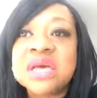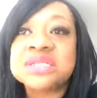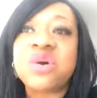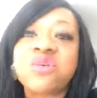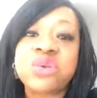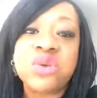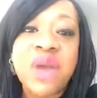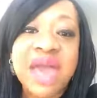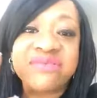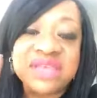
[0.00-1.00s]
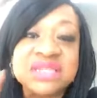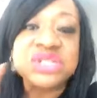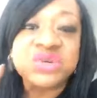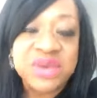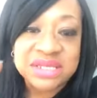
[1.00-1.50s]
So you have
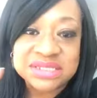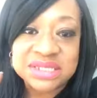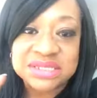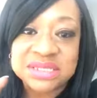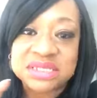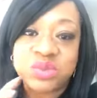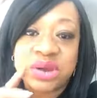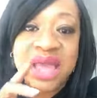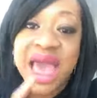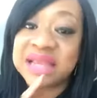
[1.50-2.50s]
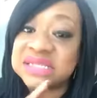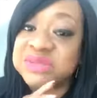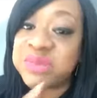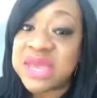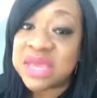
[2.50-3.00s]
these two instances where God is
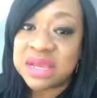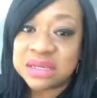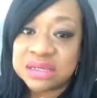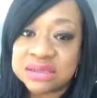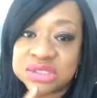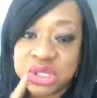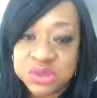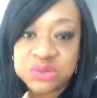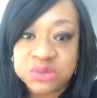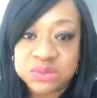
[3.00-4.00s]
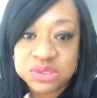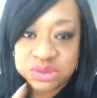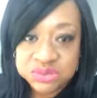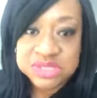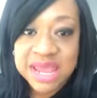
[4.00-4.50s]
speaking to you
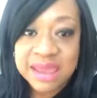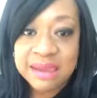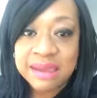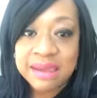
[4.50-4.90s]
Tuesday,